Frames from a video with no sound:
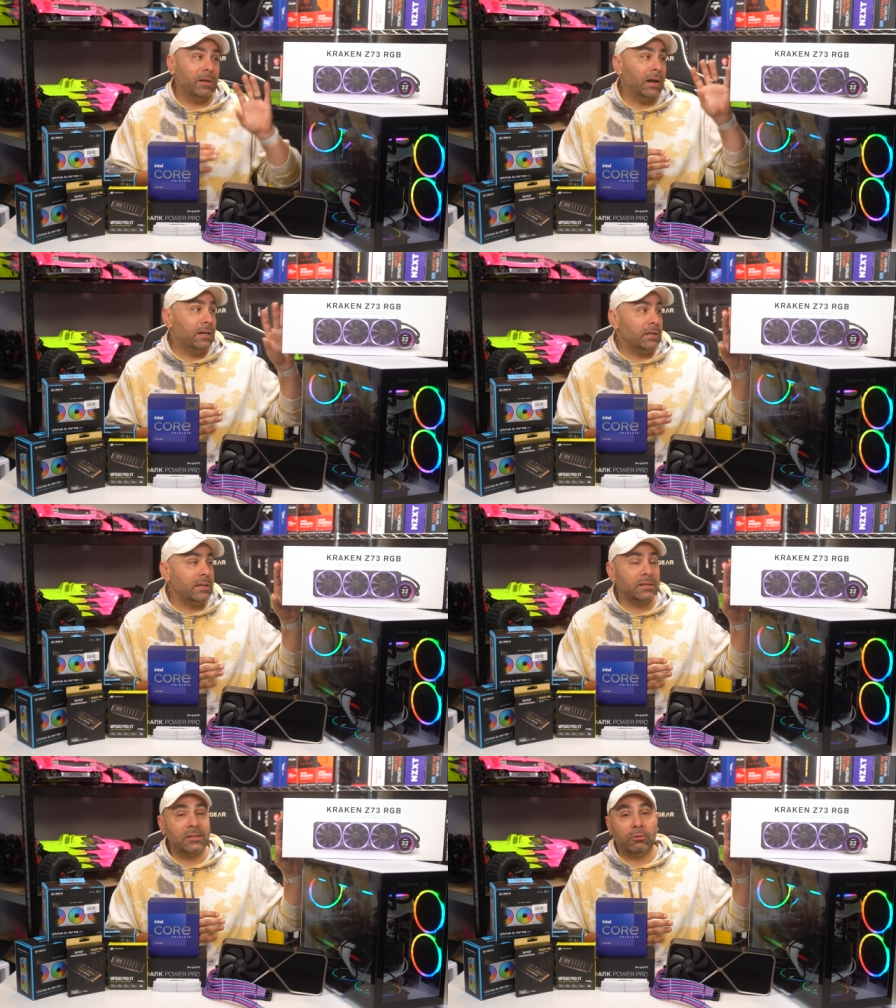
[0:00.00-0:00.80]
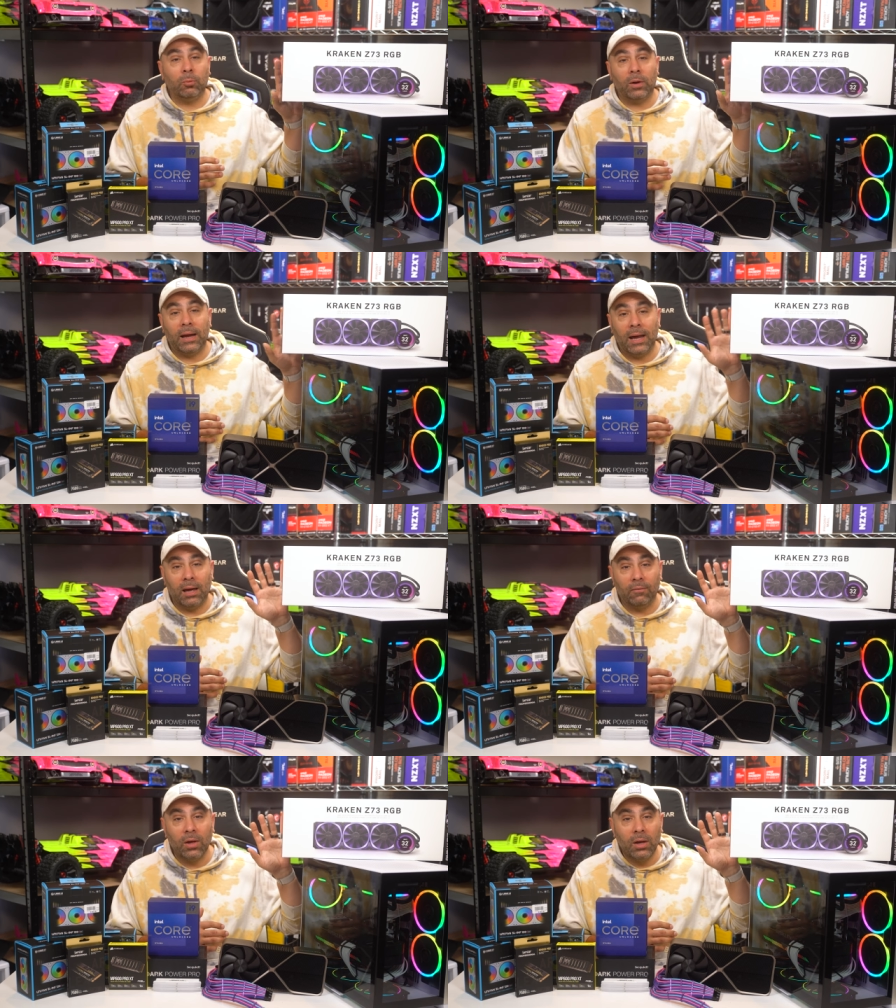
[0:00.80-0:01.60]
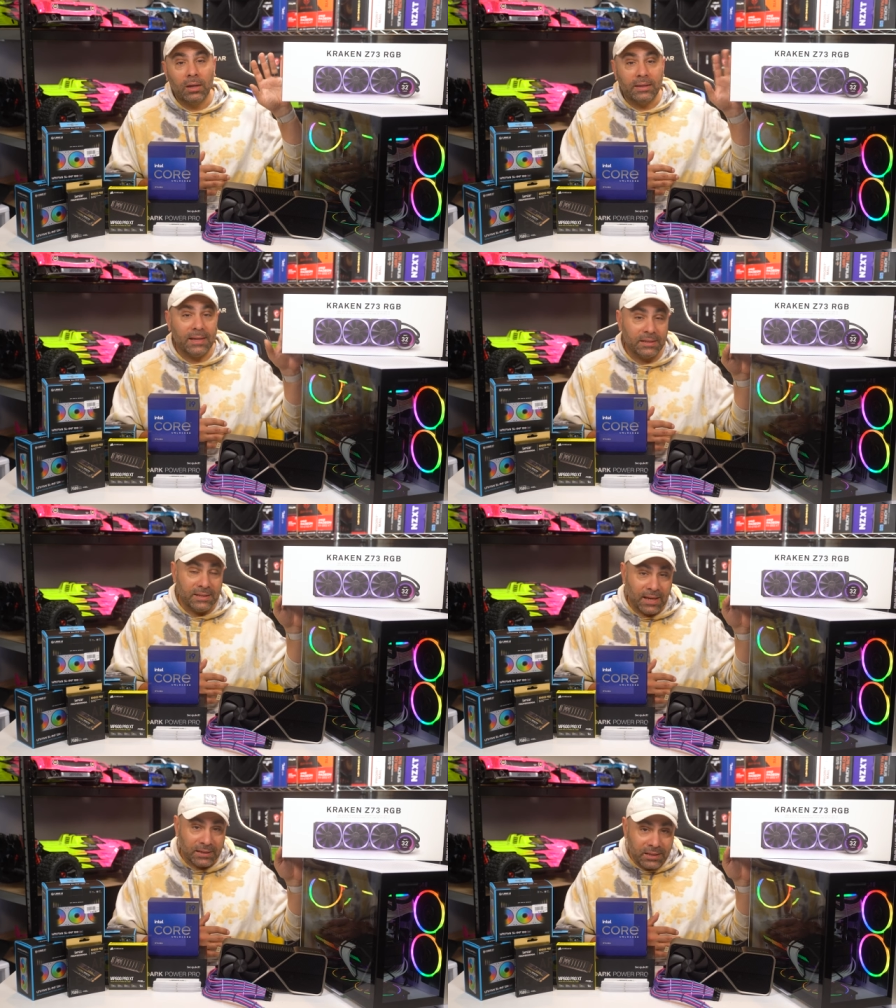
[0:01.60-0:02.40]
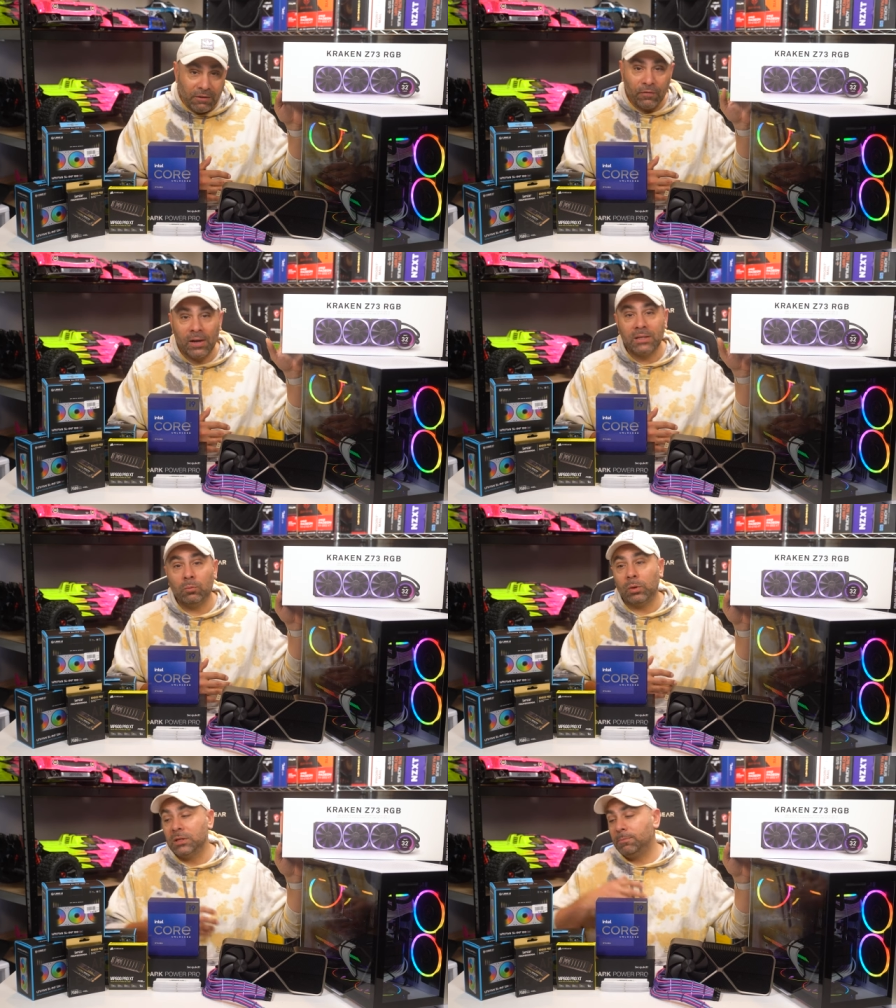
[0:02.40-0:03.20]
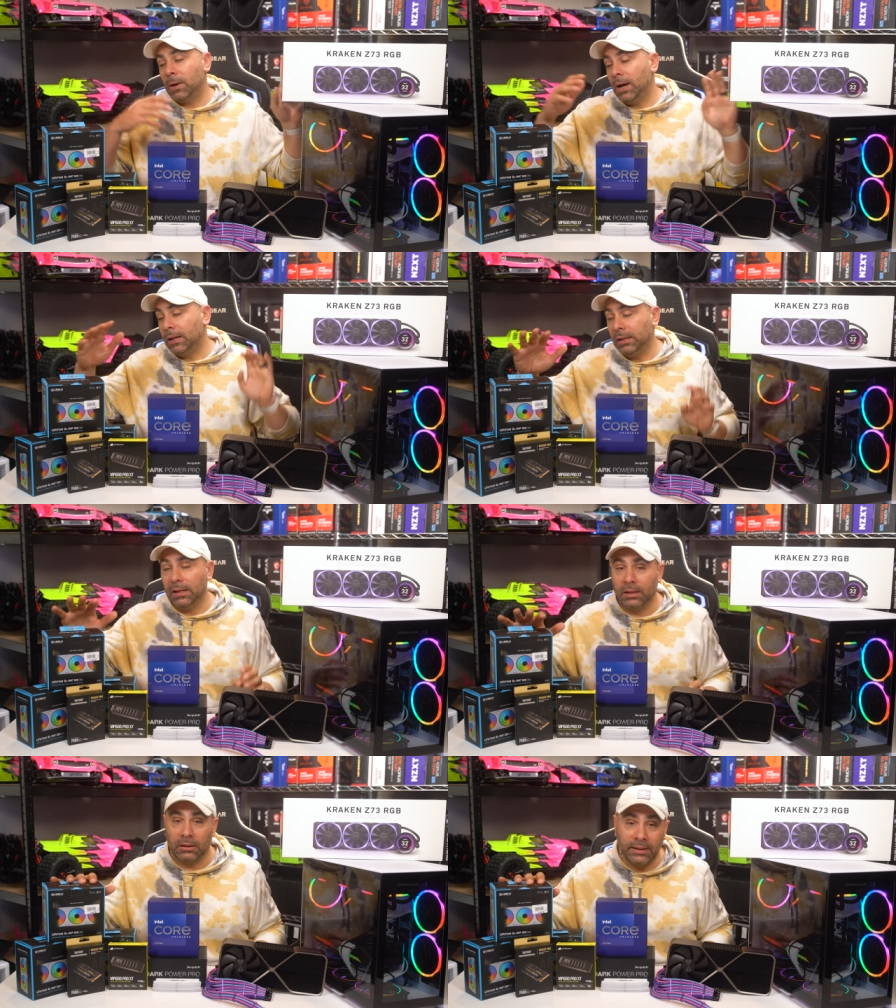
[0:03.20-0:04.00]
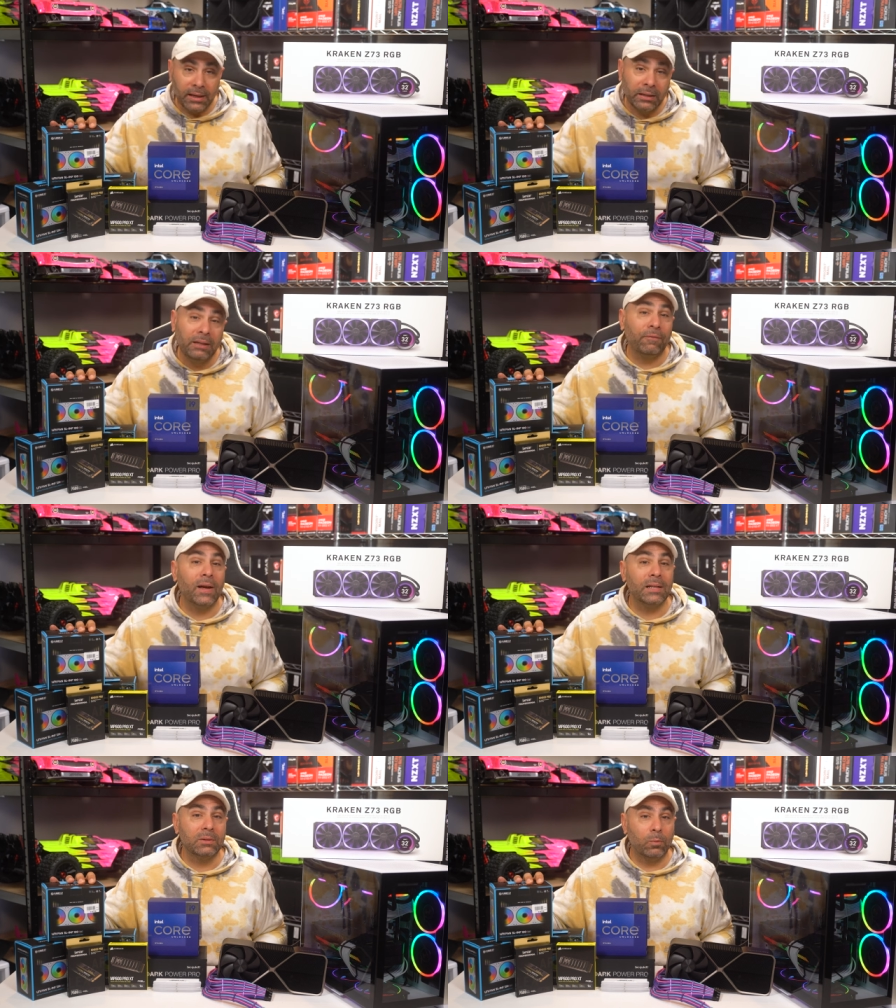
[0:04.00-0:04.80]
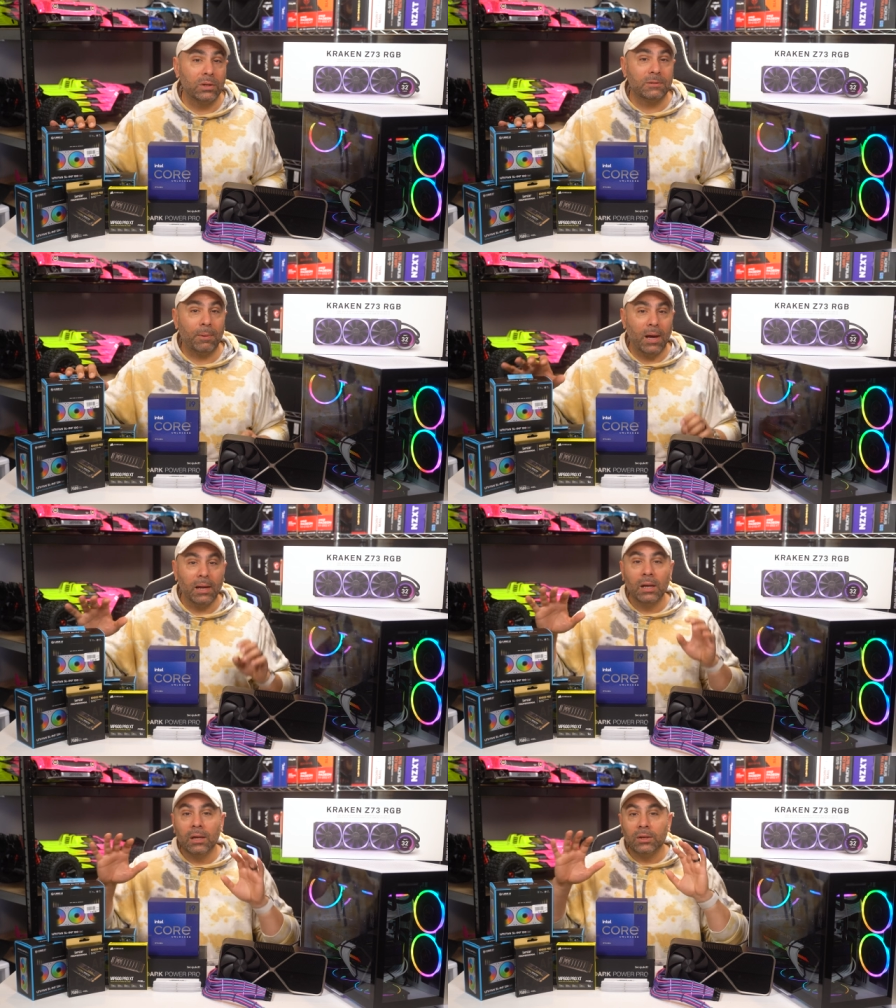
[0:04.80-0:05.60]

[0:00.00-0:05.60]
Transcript: and I didn't necessarily want to have the NZXT fans in one spot and then the Lian Li fans in one spot.